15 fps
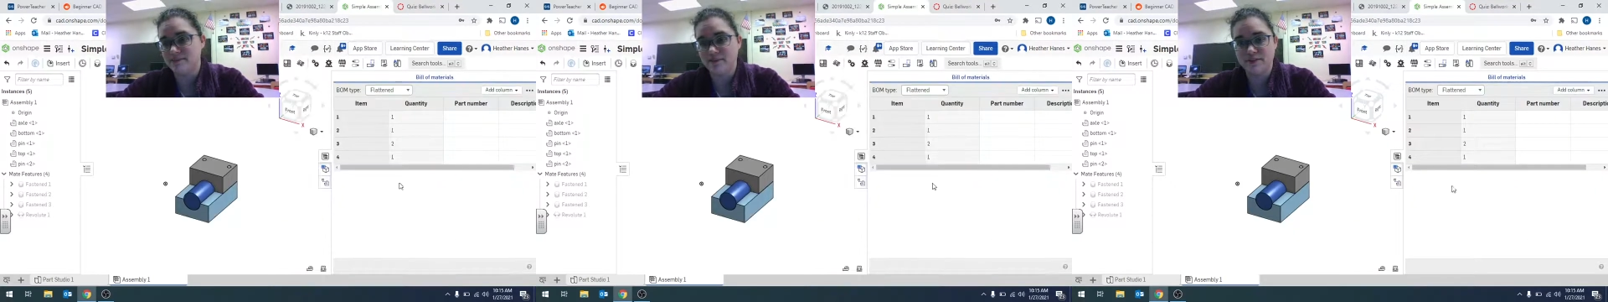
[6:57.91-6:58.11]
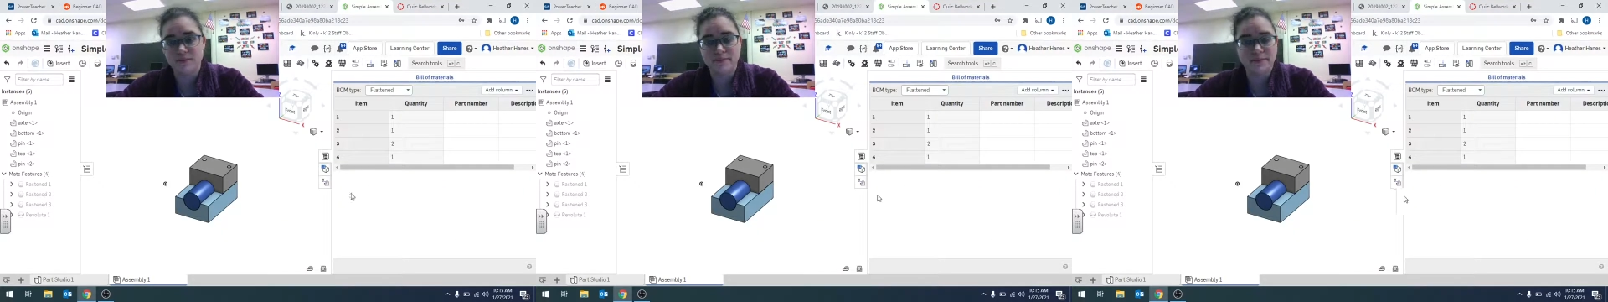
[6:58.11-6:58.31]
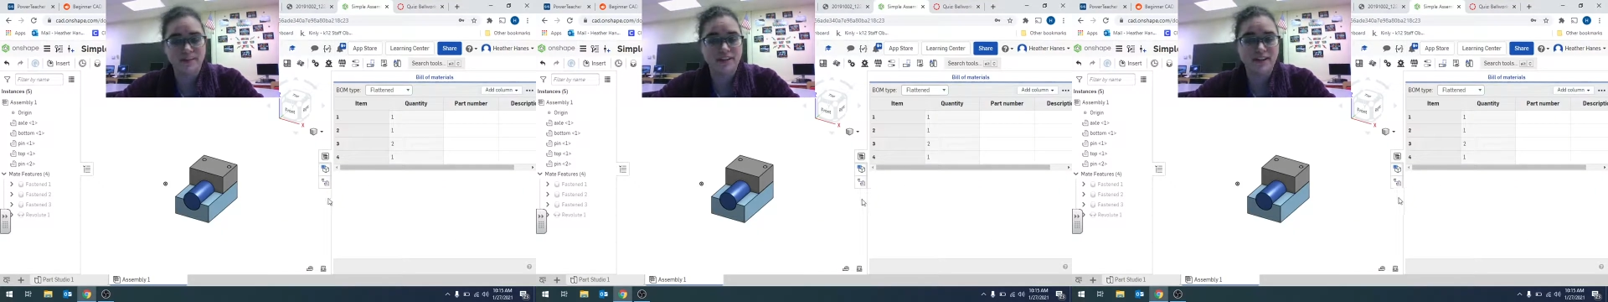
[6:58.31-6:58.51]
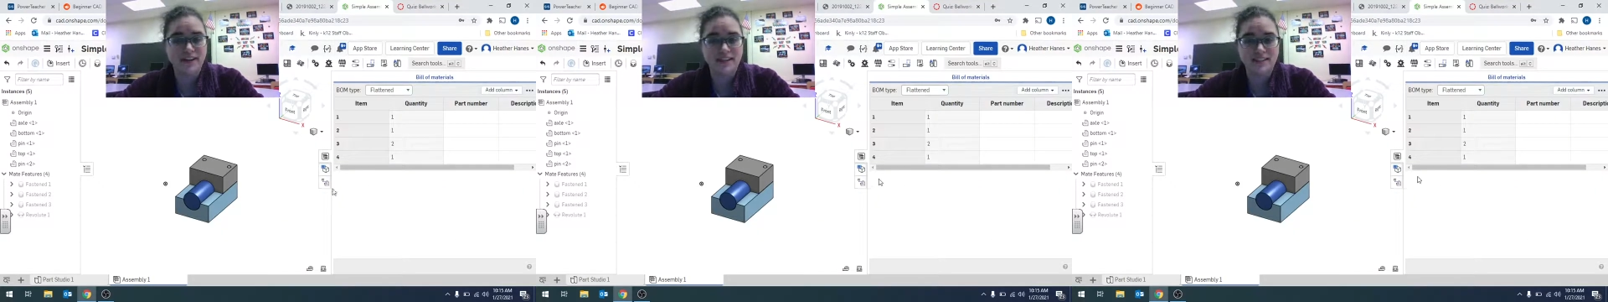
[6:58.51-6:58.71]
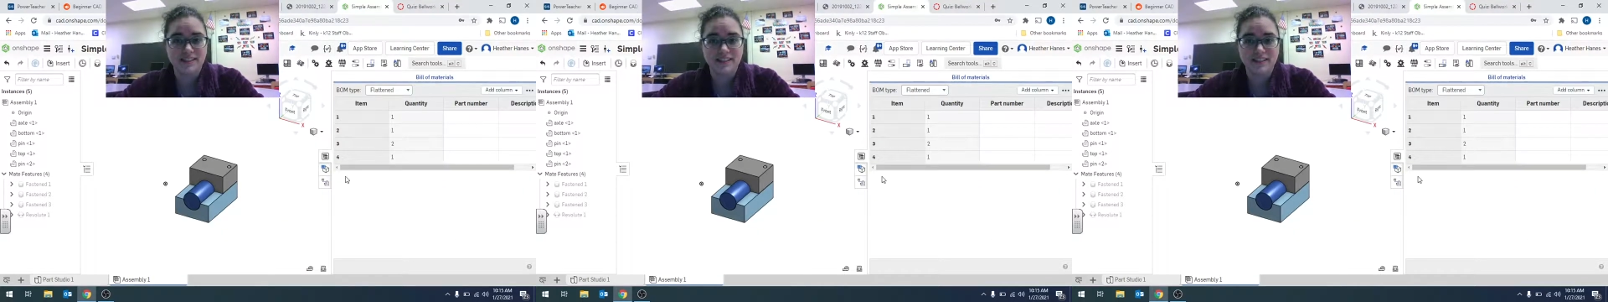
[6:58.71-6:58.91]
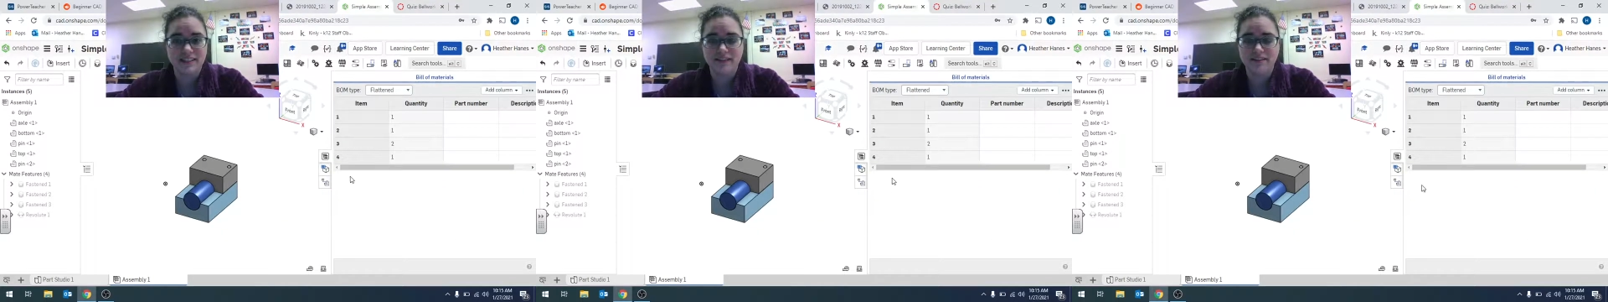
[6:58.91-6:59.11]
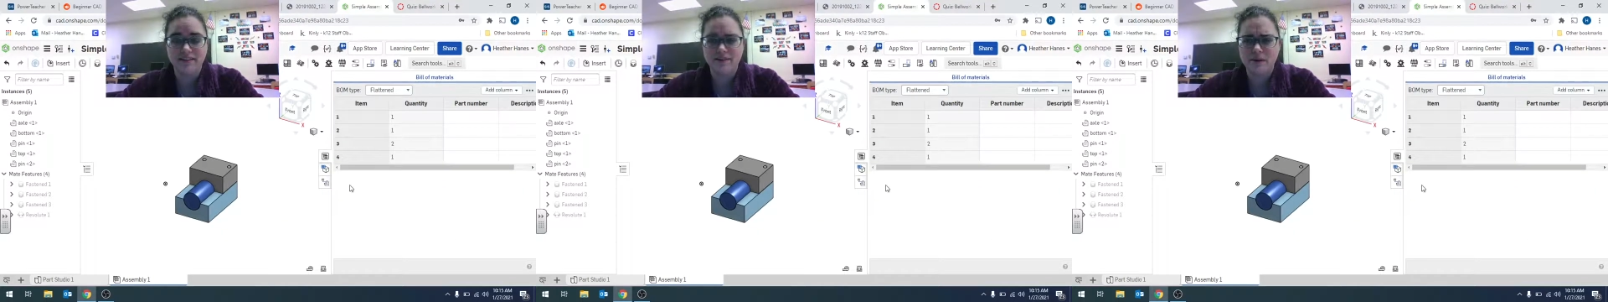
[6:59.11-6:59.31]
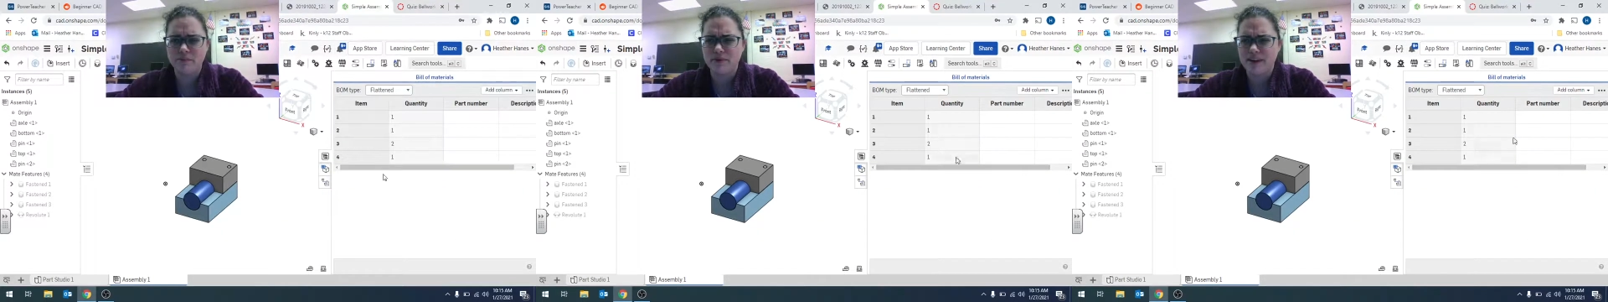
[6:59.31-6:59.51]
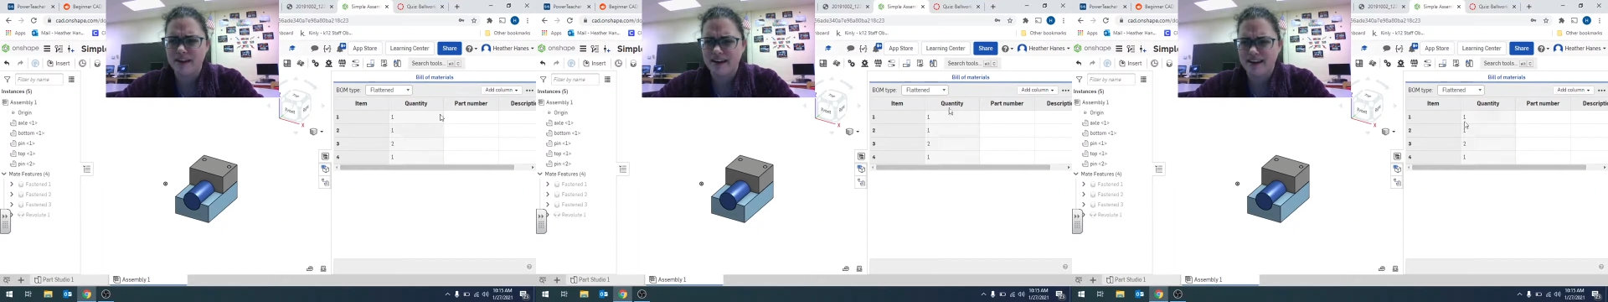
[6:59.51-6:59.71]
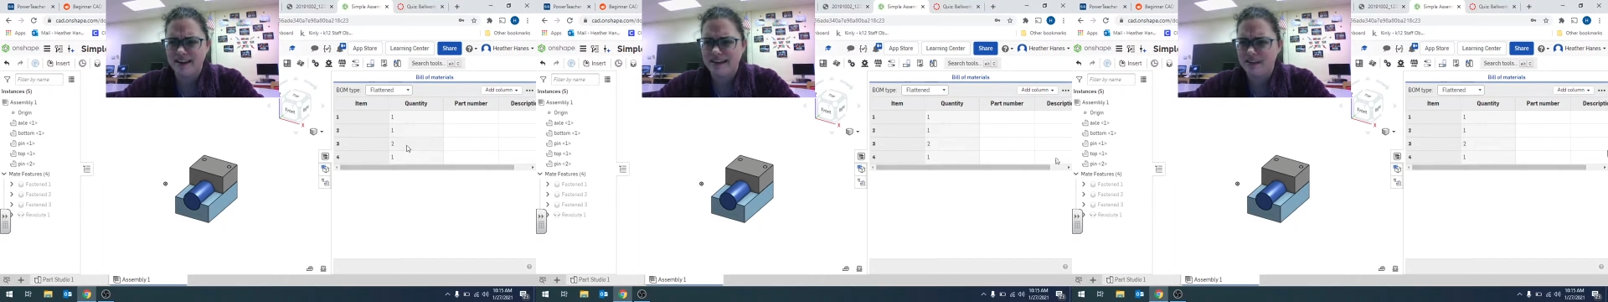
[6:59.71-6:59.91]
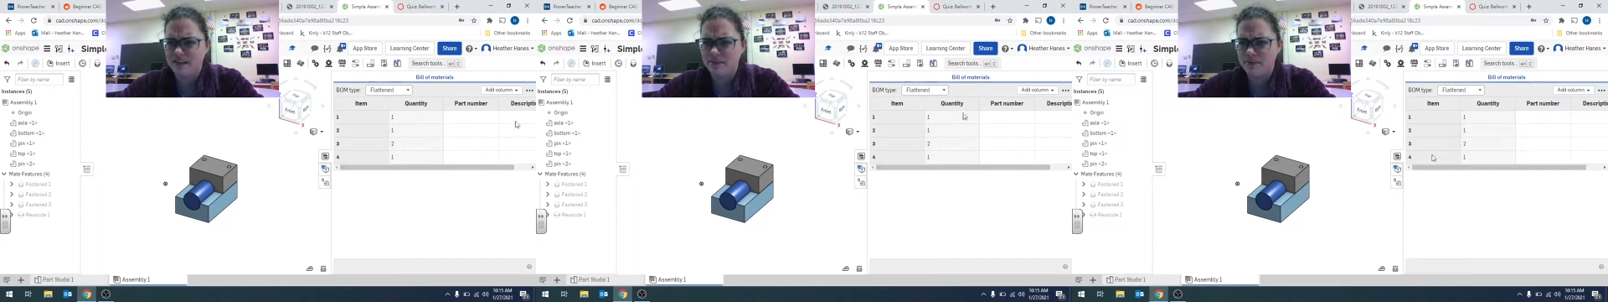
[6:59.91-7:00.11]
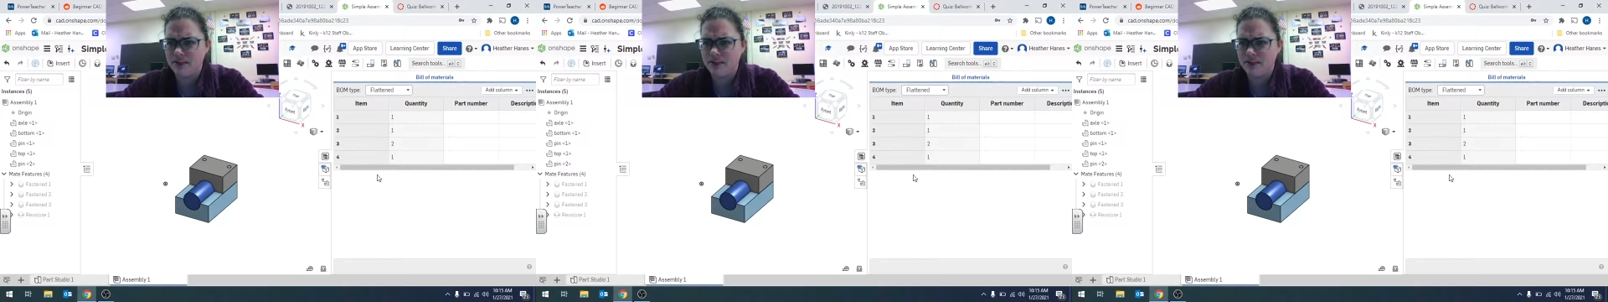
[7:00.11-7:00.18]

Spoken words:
My first period class, I said, I don't remember how to edit the bill of